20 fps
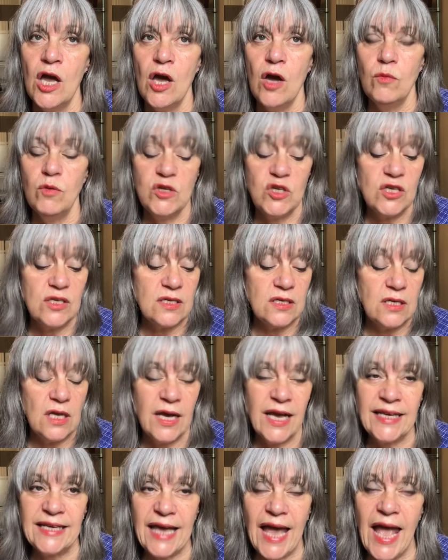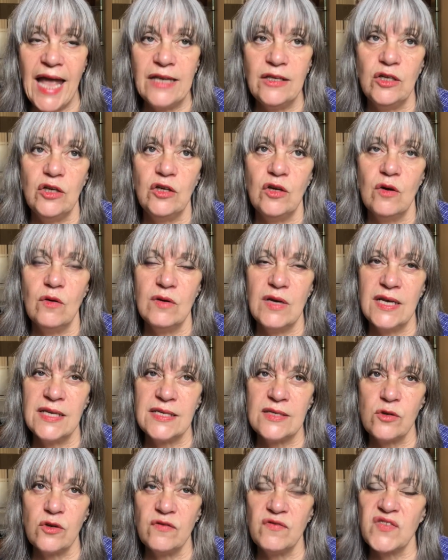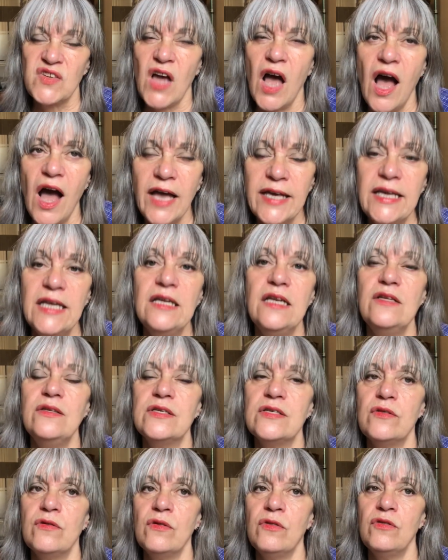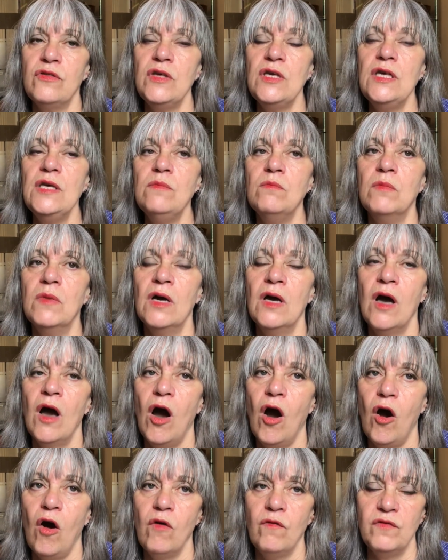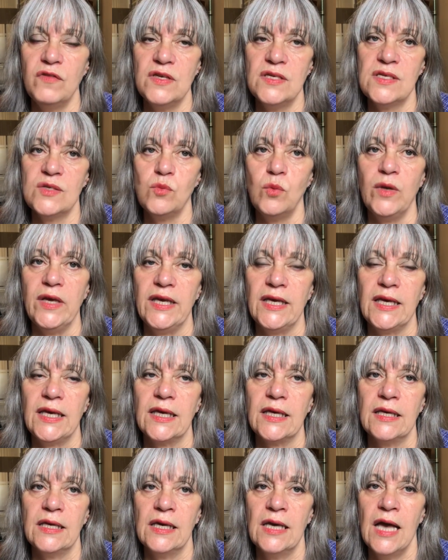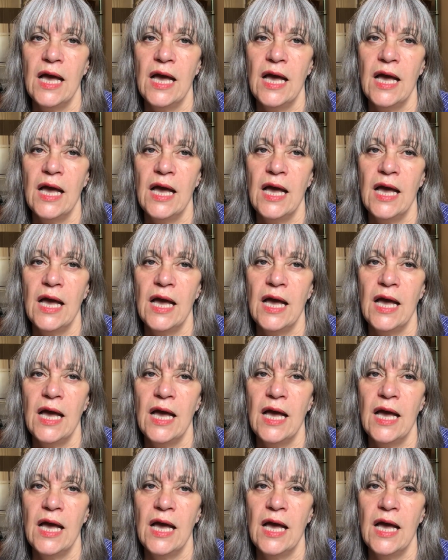which is, again, you know, it's sort of tying into the theme of this week,